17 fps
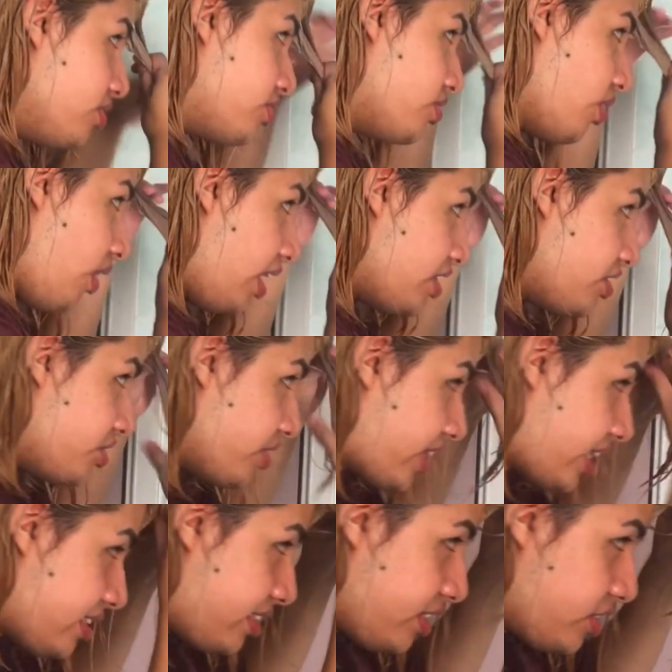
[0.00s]
So as
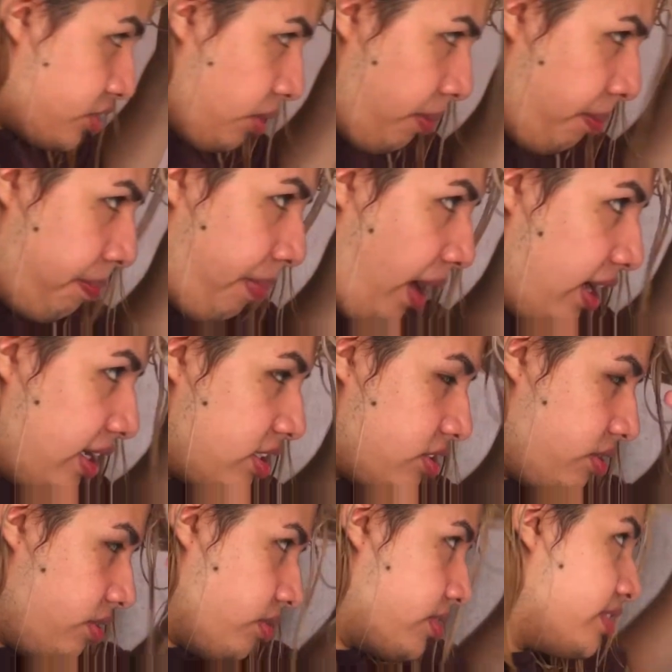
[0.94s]
you can see, some
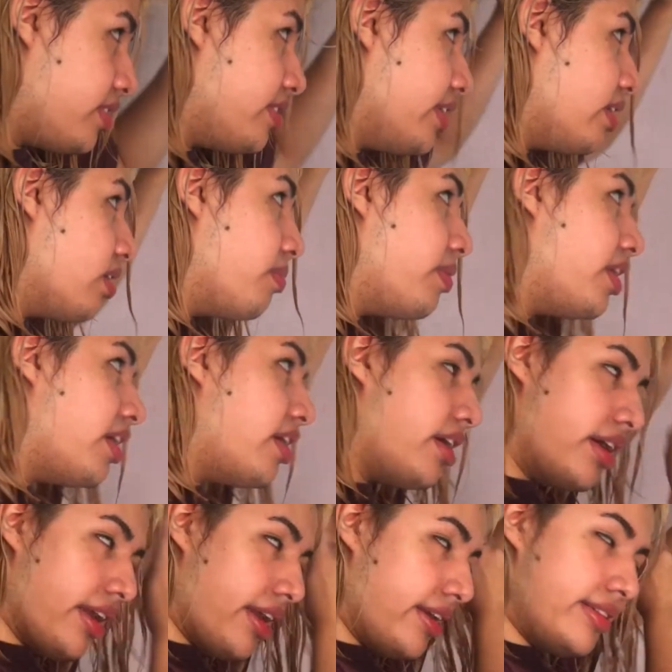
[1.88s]
parts look
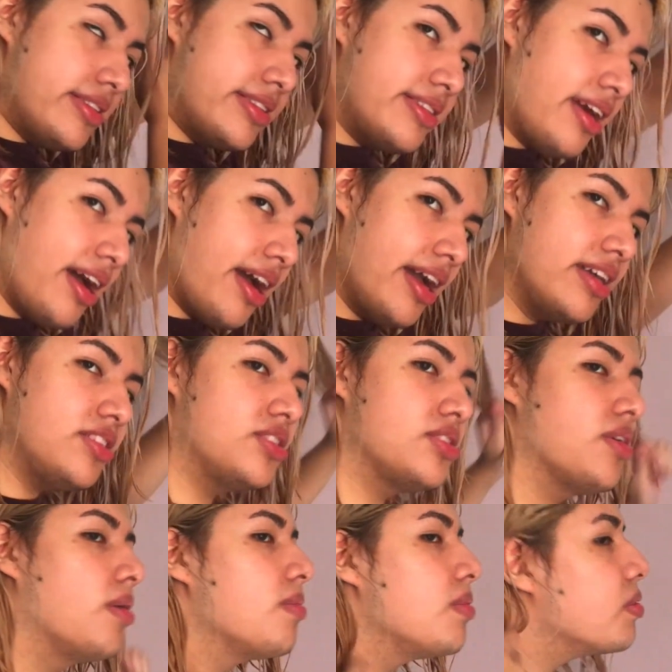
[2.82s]
silver inside,
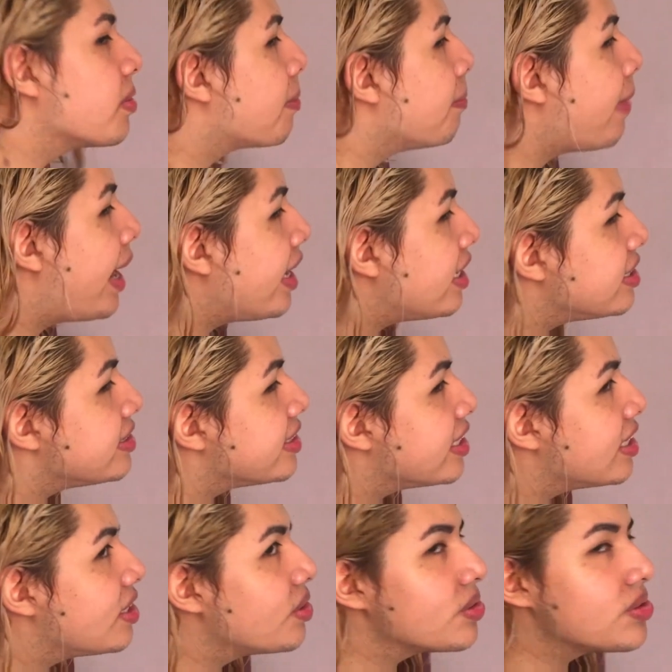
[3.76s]
some look matte
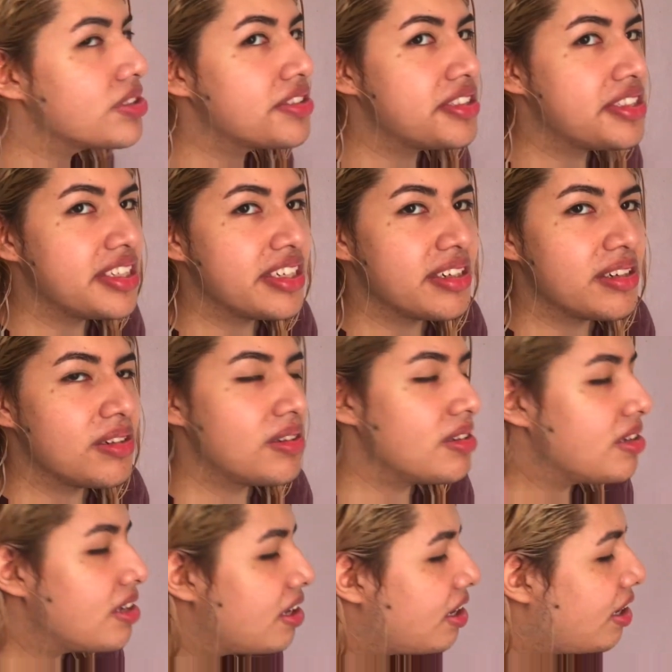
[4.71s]
yellow
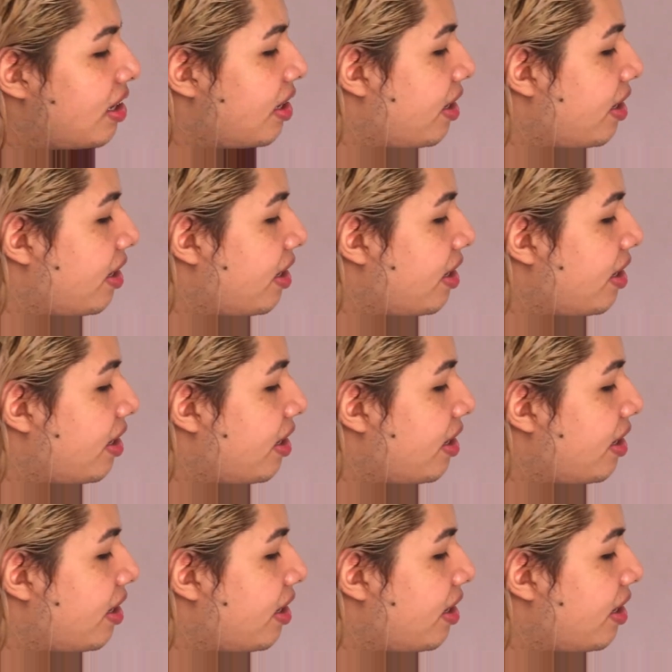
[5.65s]
still.